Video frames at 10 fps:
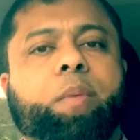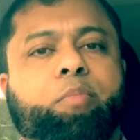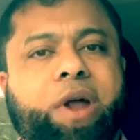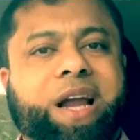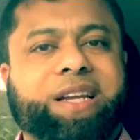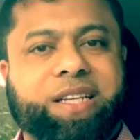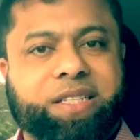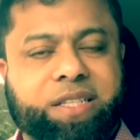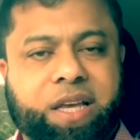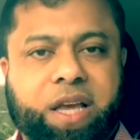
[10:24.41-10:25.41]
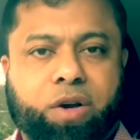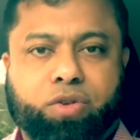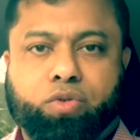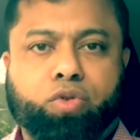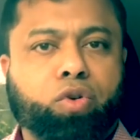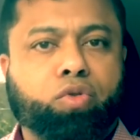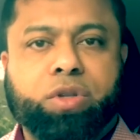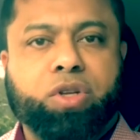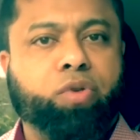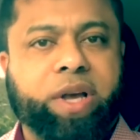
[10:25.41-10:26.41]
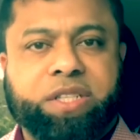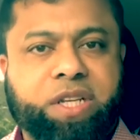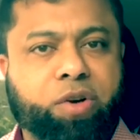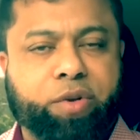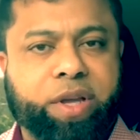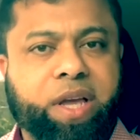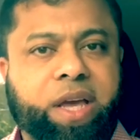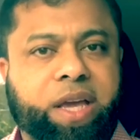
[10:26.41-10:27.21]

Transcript: practice because we don't do the dry steering